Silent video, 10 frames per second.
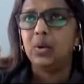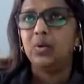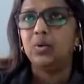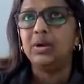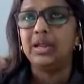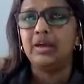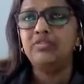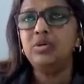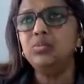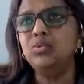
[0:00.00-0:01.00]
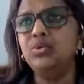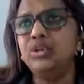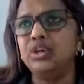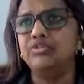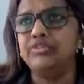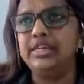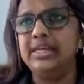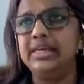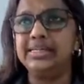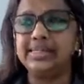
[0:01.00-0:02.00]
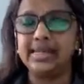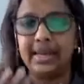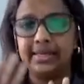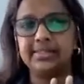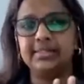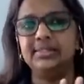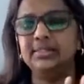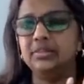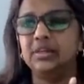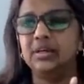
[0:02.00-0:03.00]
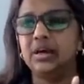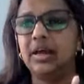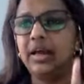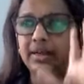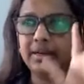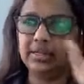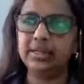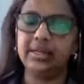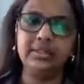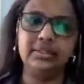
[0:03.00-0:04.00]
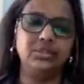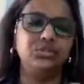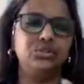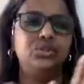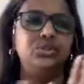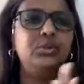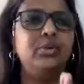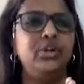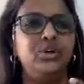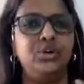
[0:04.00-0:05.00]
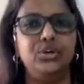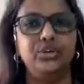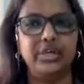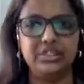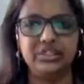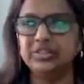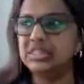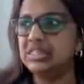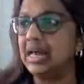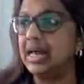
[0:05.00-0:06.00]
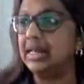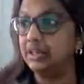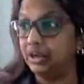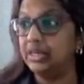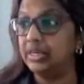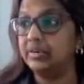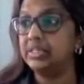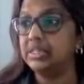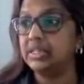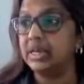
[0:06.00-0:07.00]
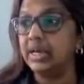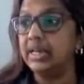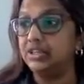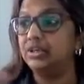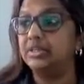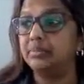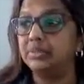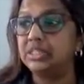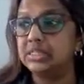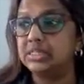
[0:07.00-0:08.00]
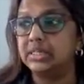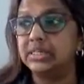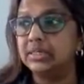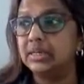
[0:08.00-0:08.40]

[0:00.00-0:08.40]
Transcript: whatever mood you're feeling is an external. And earlier I did talk to you about your natural style, your inherent style, and your adapted style.